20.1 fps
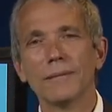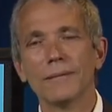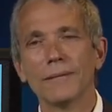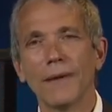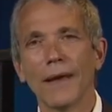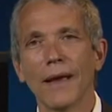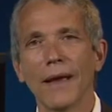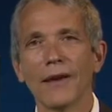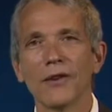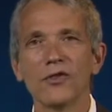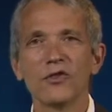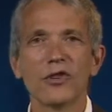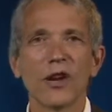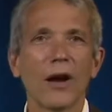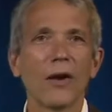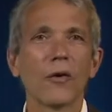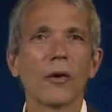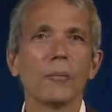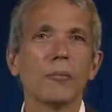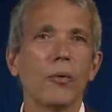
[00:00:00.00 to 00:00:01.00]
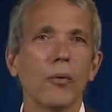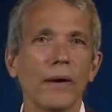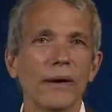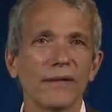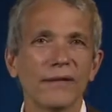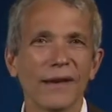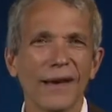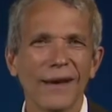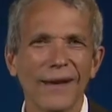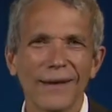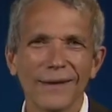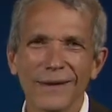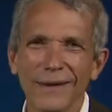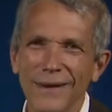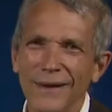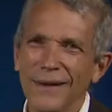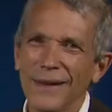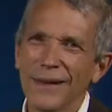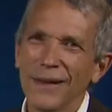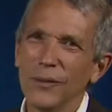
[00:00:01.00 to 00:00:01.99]
As Schauer points out,
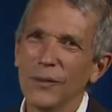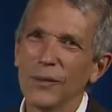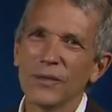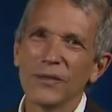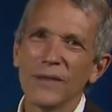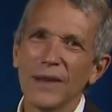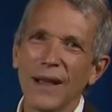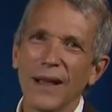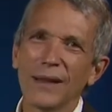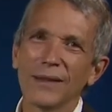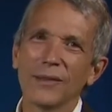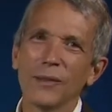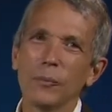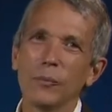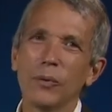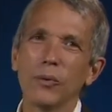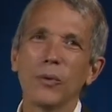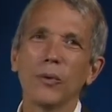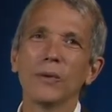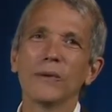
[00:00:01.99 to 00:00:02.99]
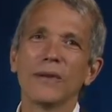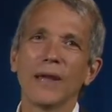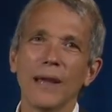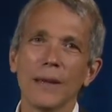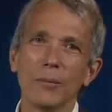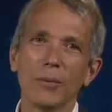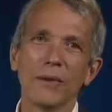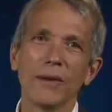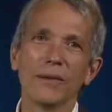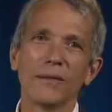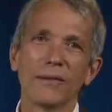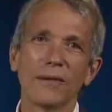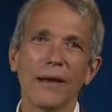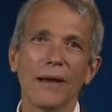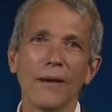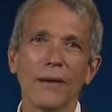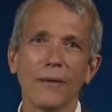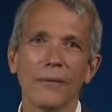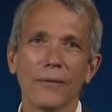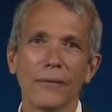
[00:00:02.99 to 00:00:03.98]
it was not the pool table
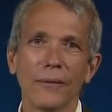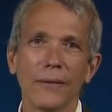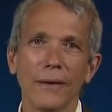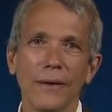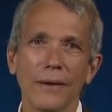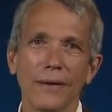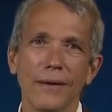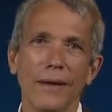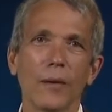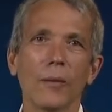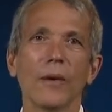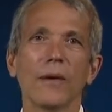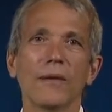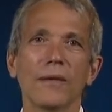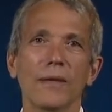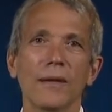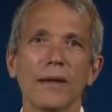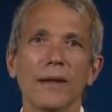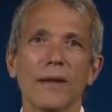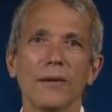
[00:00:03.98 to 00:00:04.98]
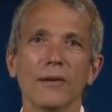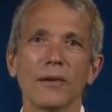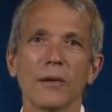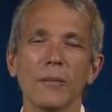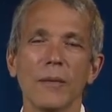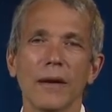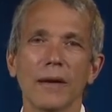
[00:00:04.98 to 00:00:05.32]
itself that was the ultimate